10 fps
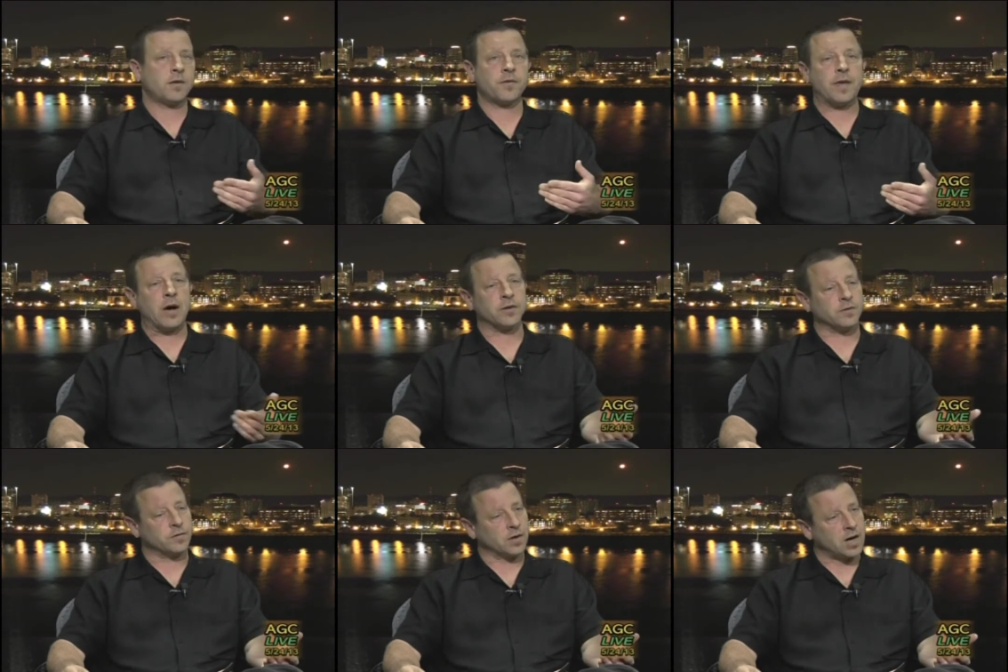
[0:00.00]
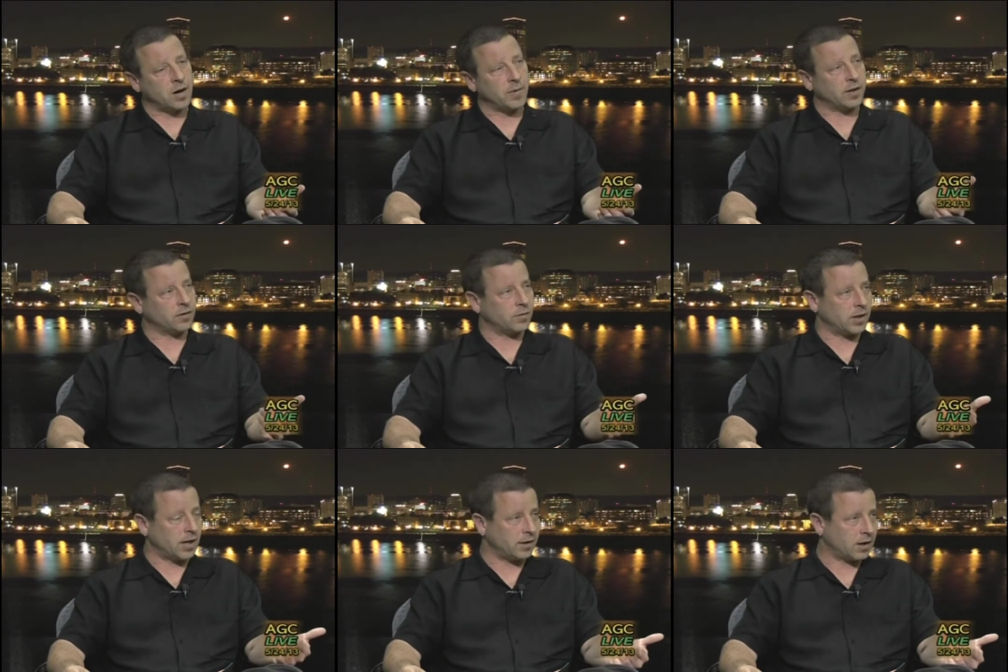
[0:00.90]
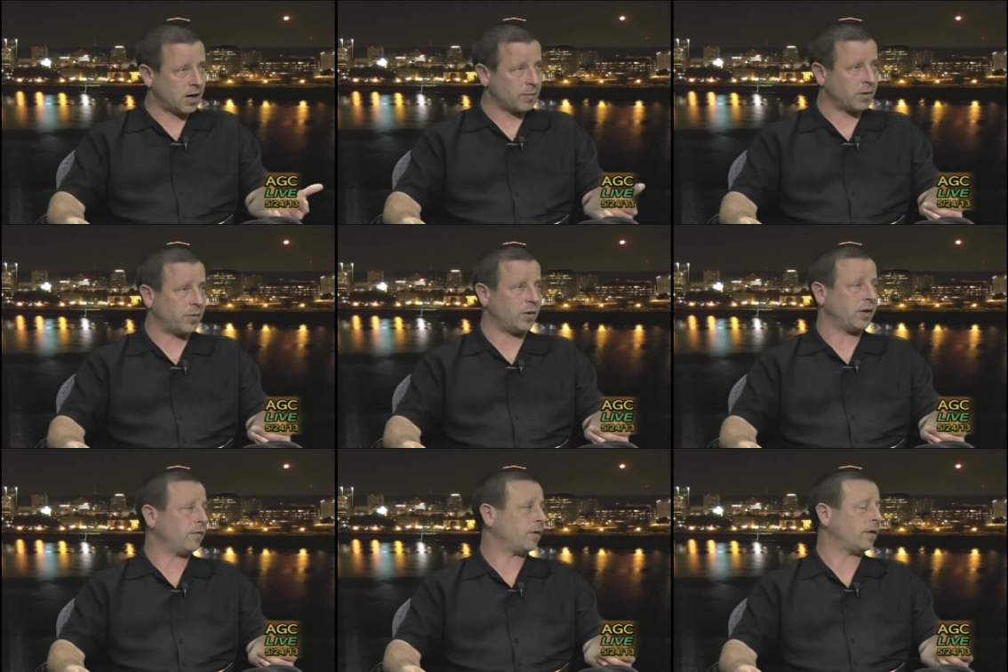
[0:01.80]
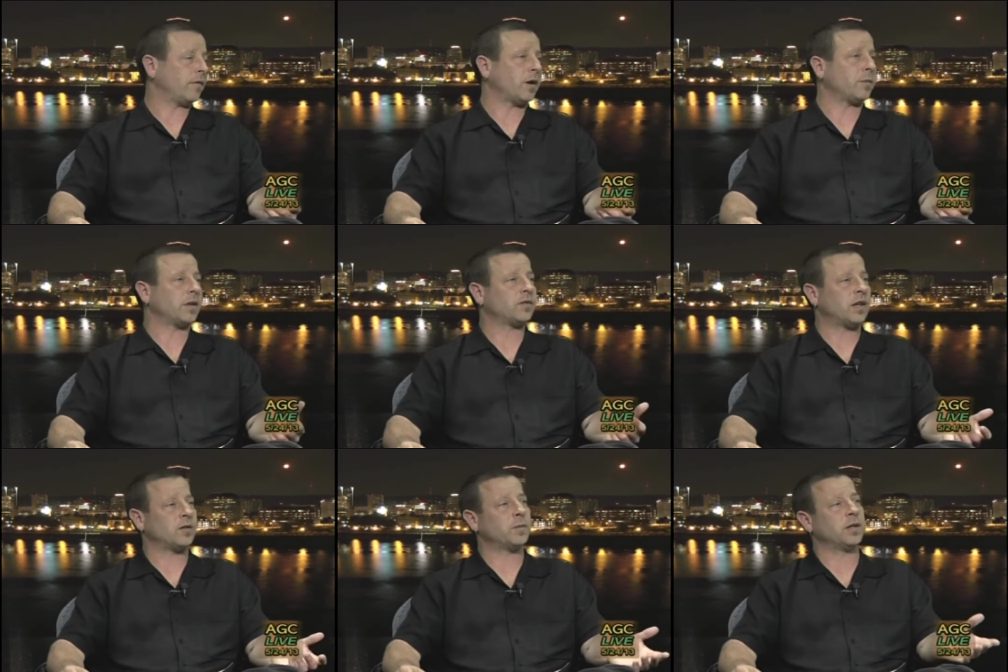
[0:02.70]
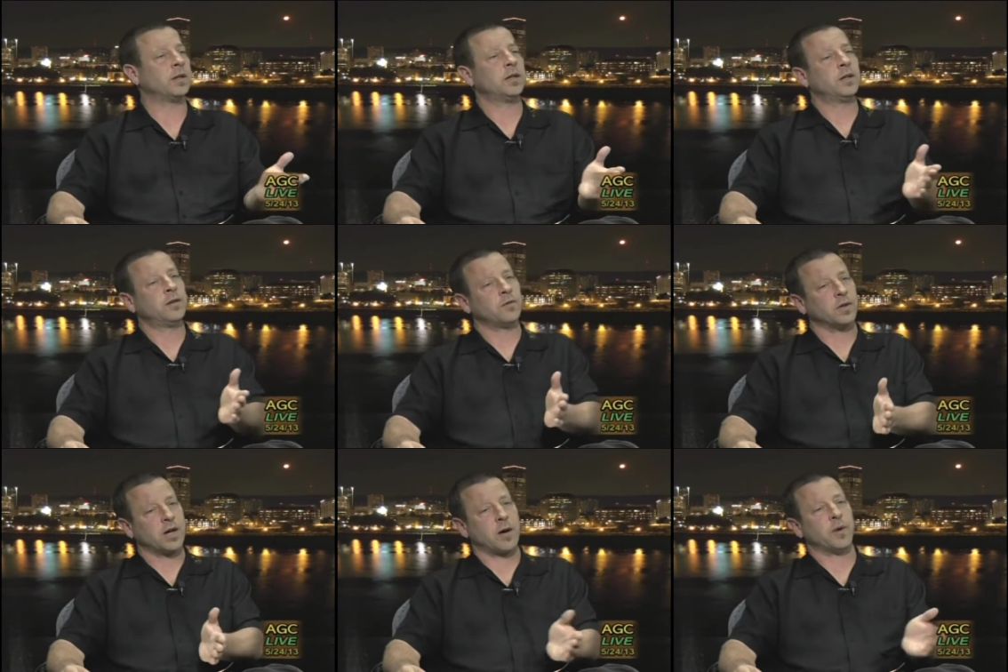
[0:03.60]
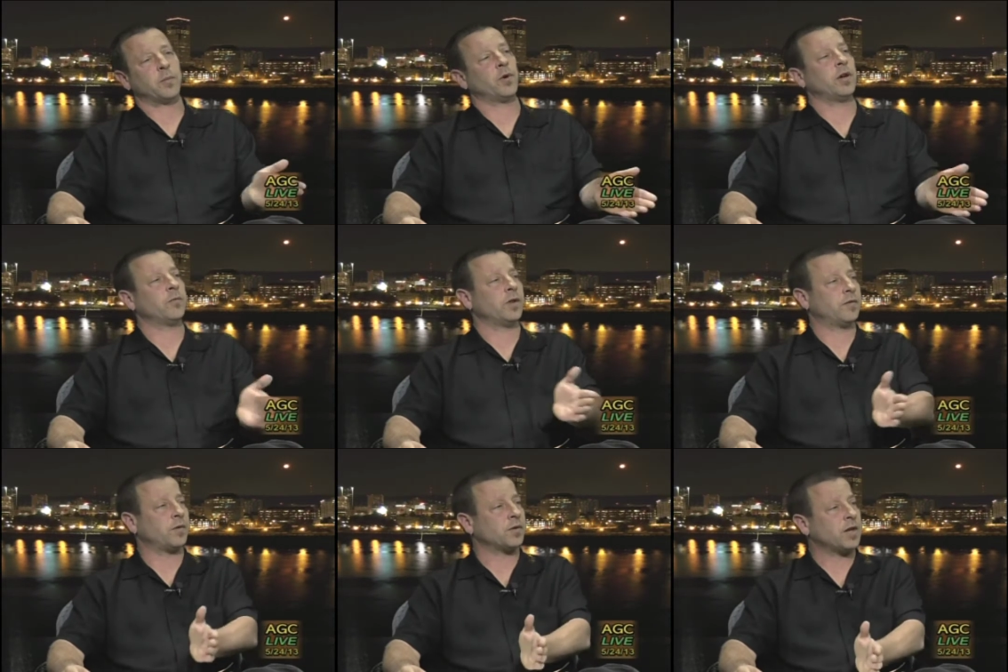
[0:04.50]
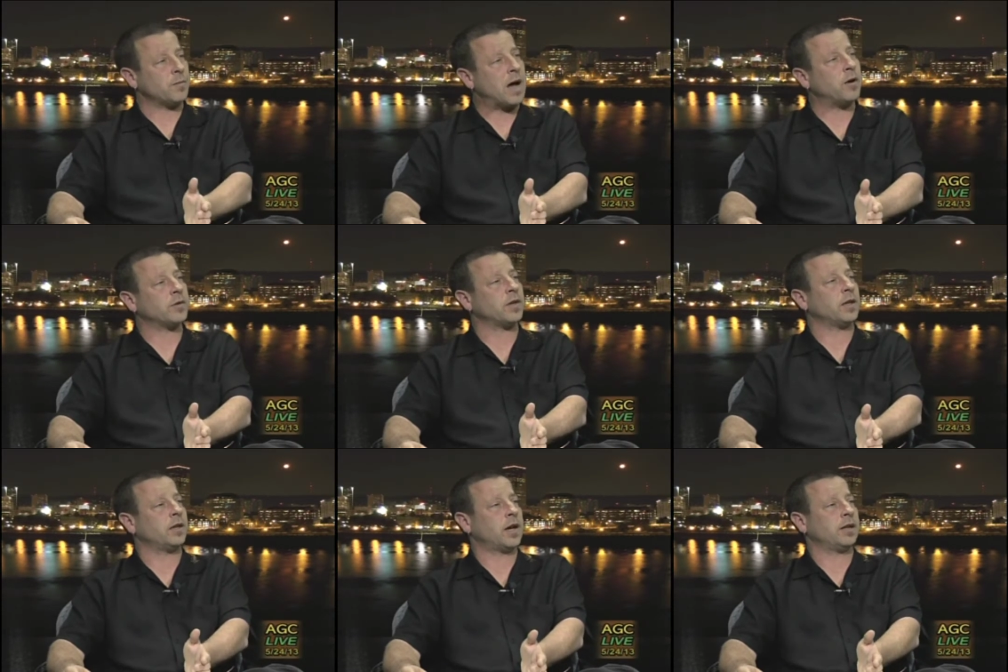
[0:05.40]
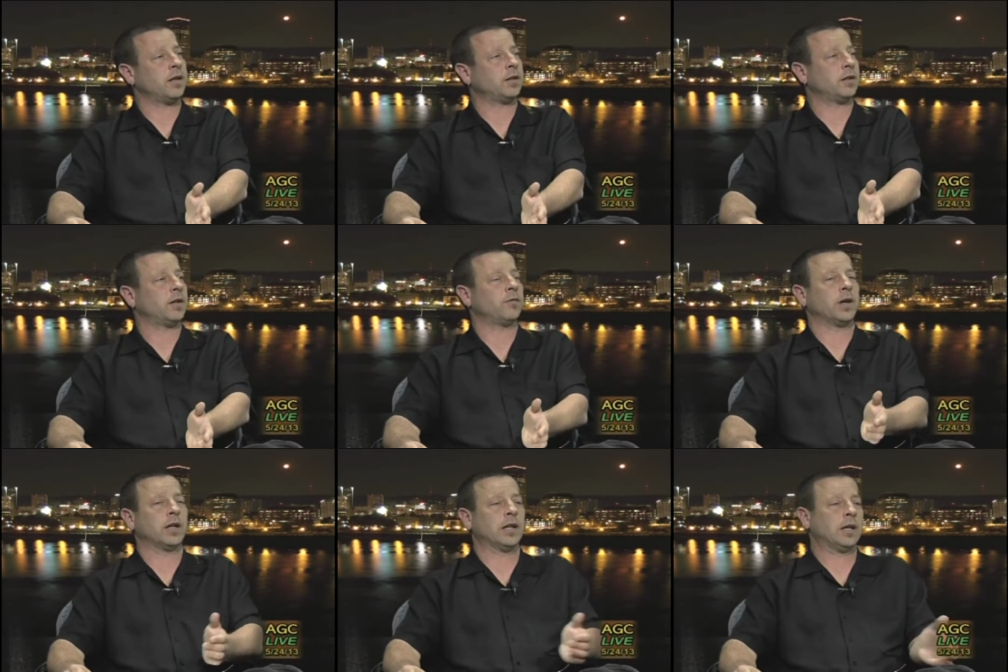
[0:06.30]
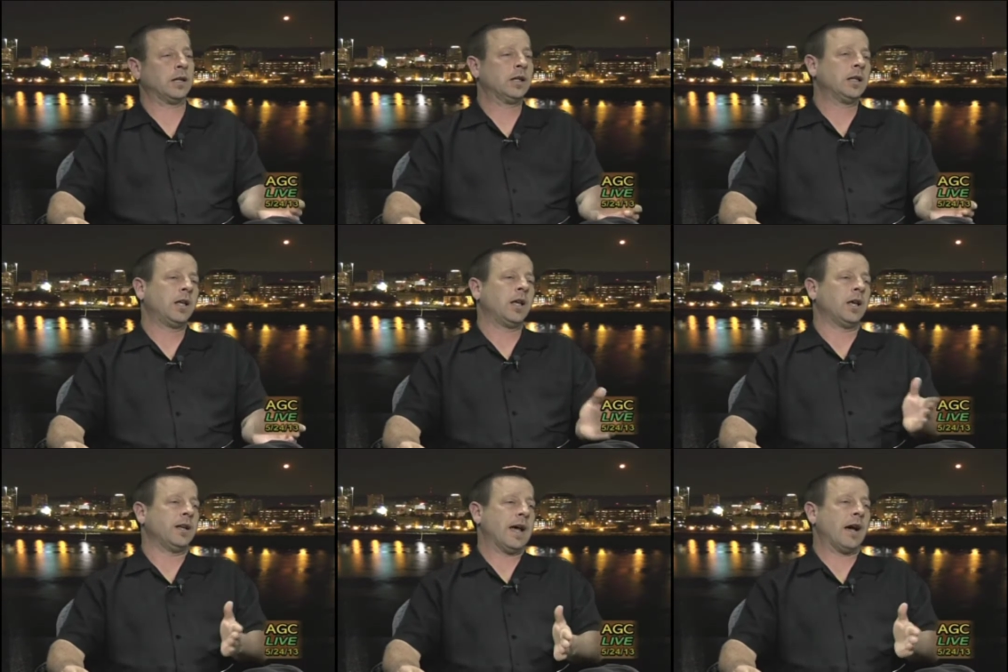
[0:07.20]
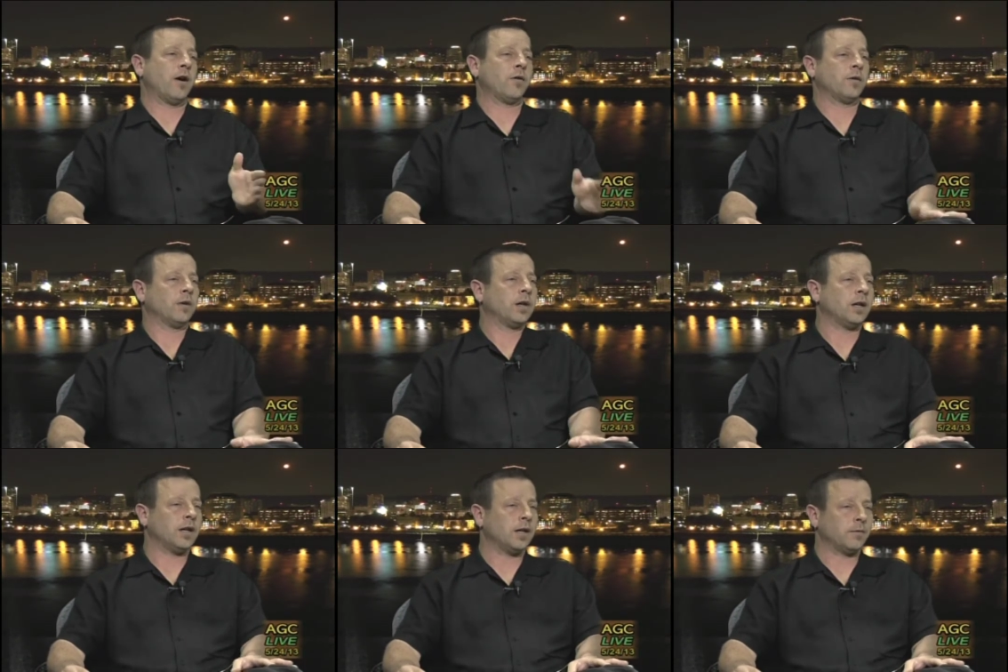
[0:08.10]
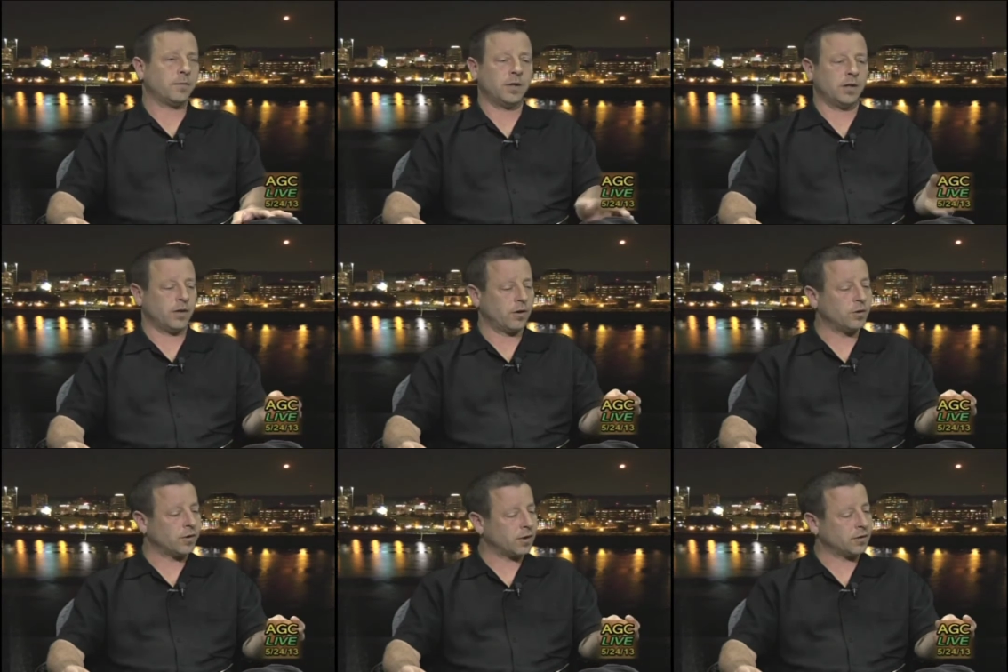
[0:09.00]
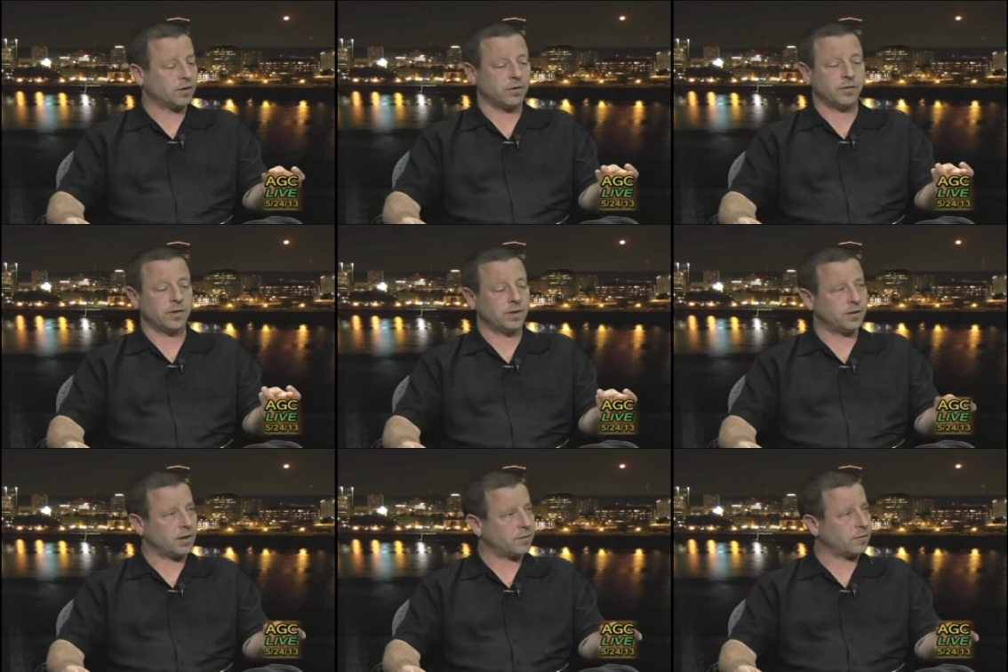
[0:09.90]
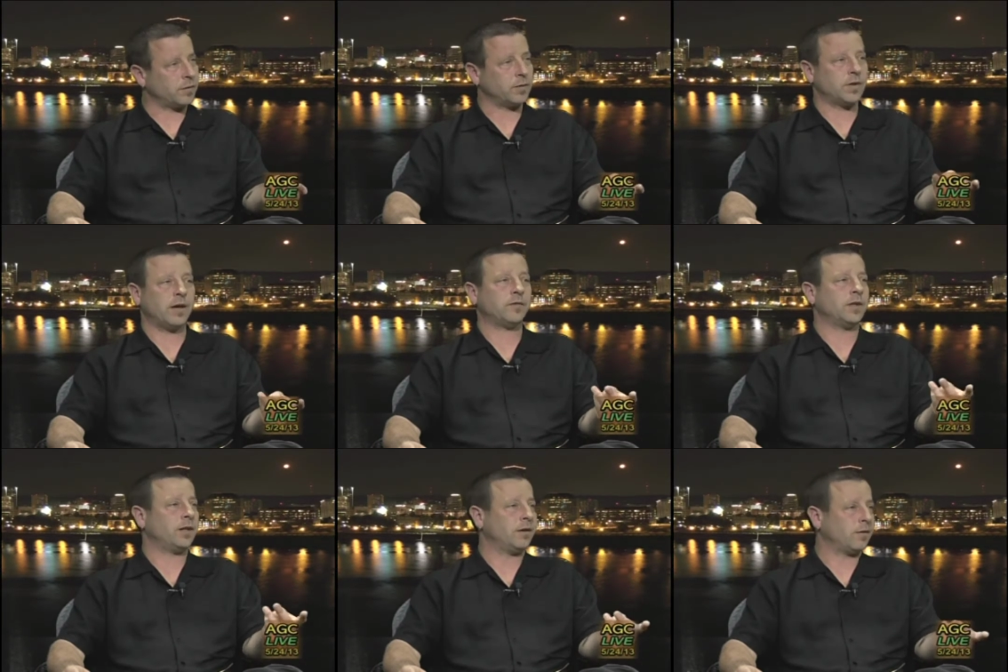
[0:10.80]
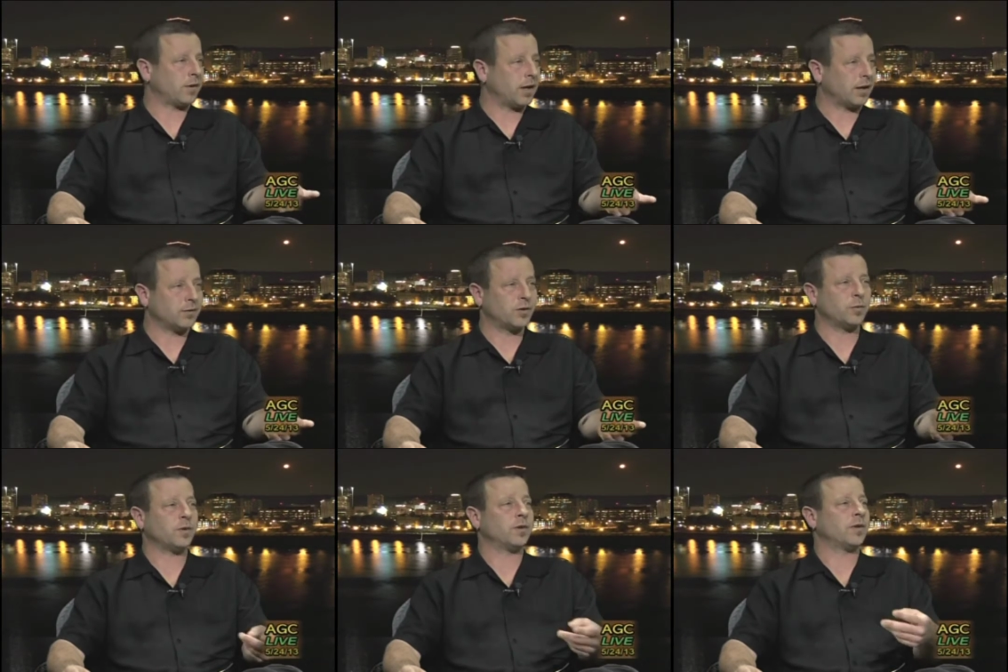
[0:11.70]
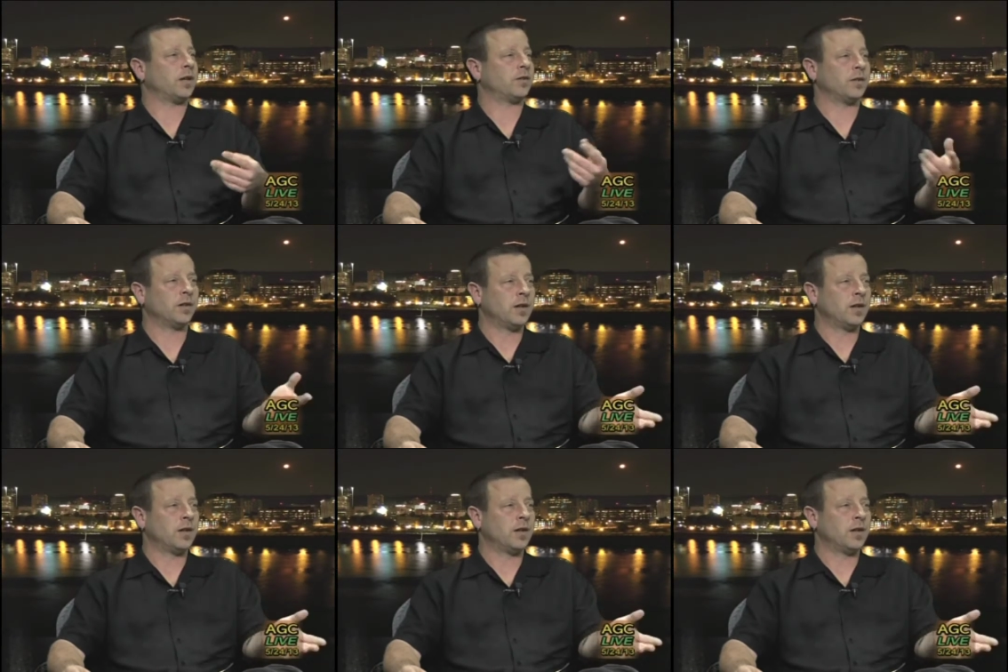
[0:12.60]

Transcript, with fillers: thousands of comments when they had the comment period for the environmental assessment for the comment period when they first came out with the idea to deregulate. And now, um, you know, the Ocean Conservancy, Center for Food Safety, Organic Consumer Association,